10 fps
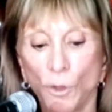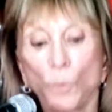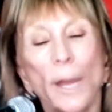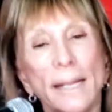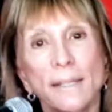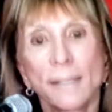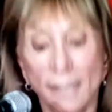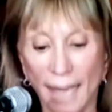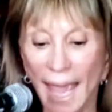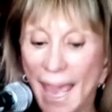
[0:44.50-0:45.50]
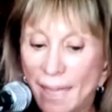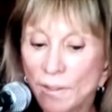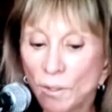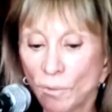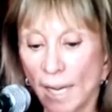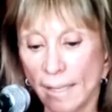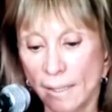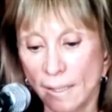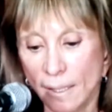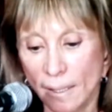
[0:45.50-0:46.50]
The West and the
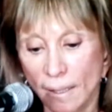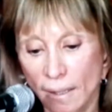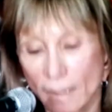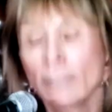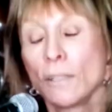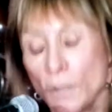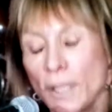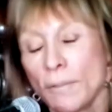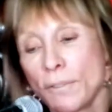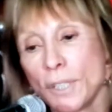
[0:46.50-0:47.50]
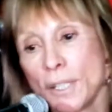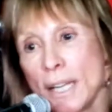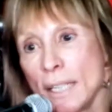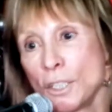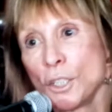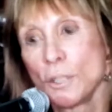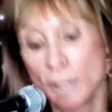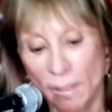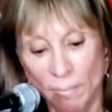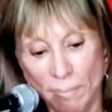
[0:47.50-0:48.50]
rest, including First
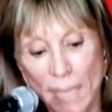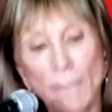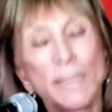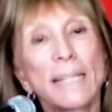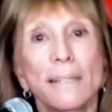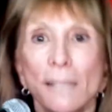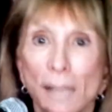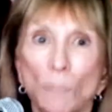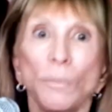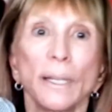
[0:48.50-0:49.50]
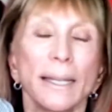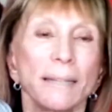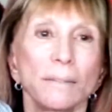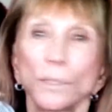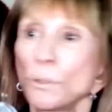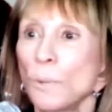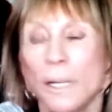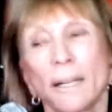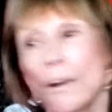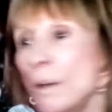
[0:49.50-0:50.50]
Nations, may be stumbling
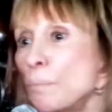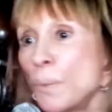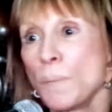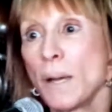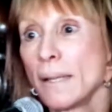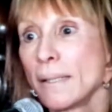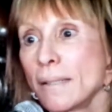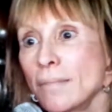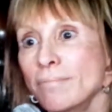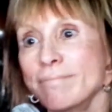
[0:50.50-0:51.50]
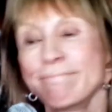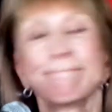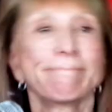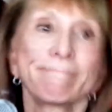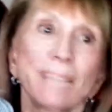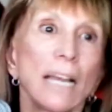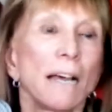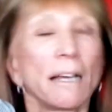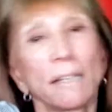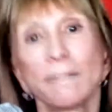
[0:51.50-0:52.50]
toward a compromise.
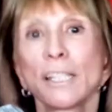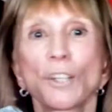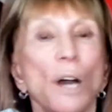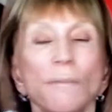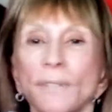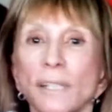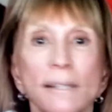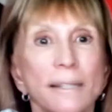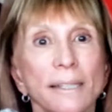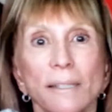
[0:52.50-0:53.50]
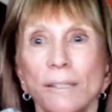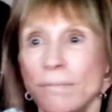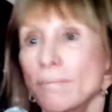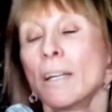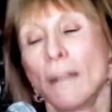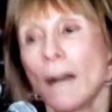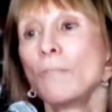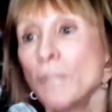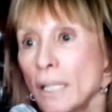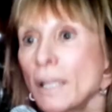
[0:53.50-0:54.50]
This conference is
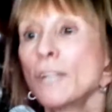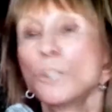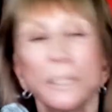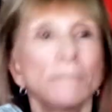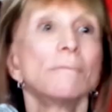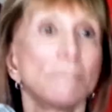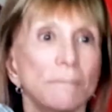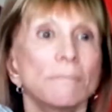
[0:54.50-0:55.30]
a really good